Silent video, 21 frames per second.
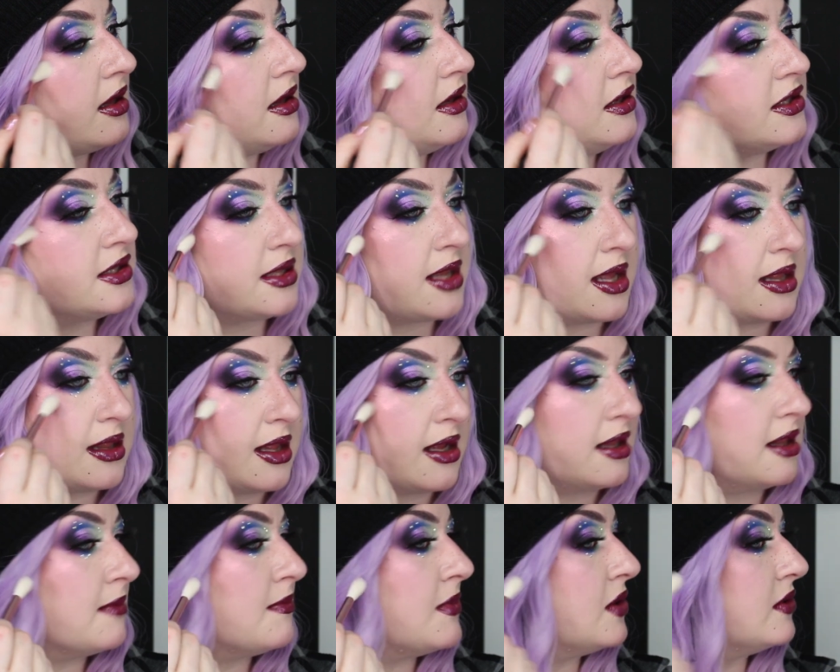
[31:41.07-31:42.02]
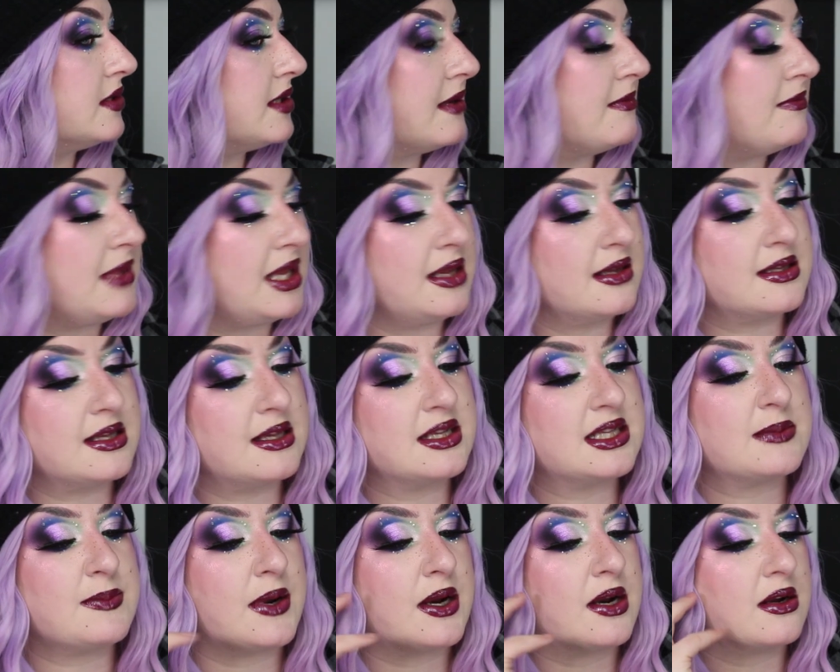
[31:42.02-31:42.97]
Just get like the most amazing
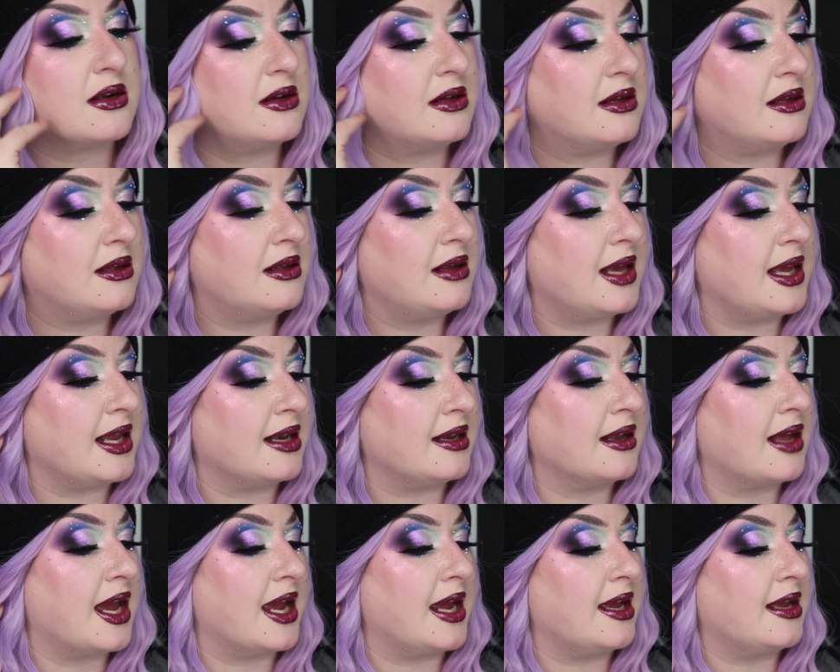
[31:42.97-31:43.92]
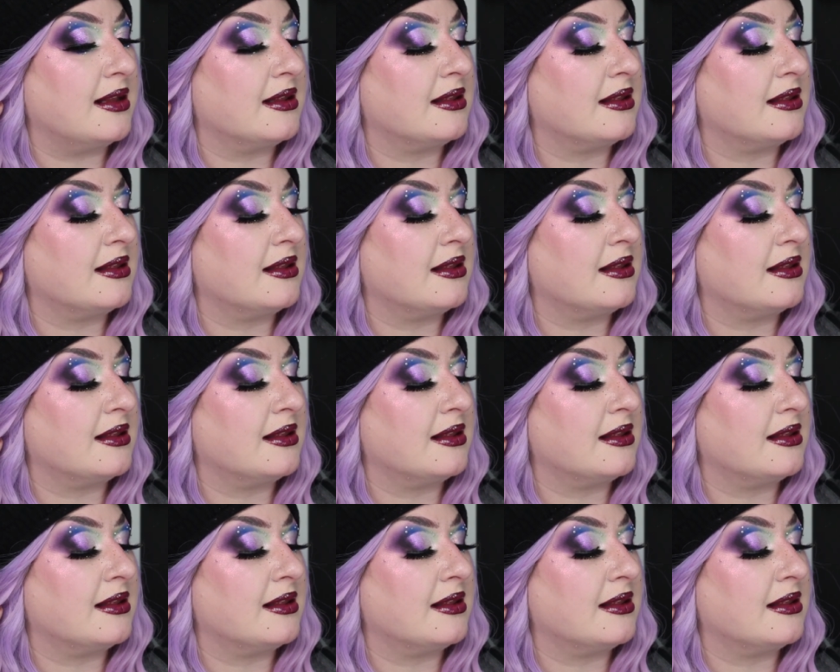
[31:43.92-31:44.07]
sparkle, and I